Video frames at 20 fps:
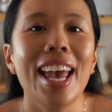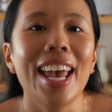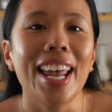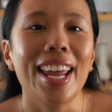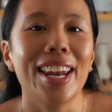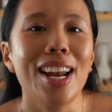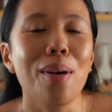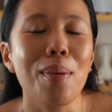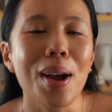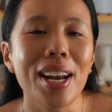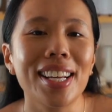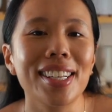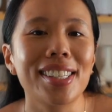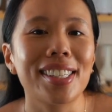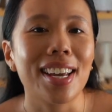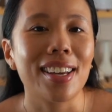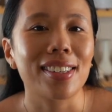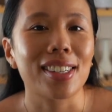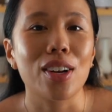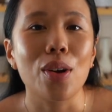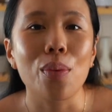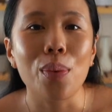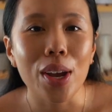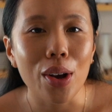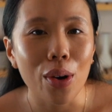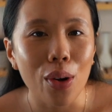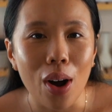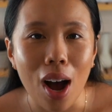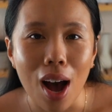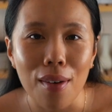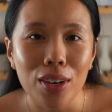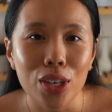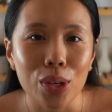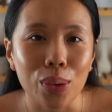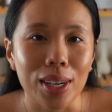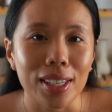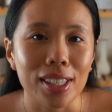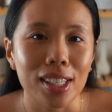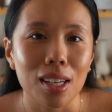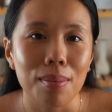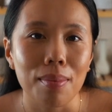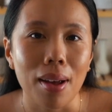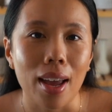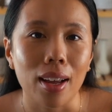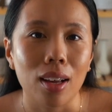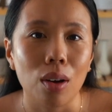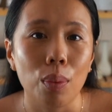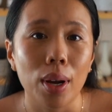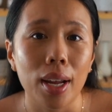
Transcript: In our wedding season, we all have a choice to make.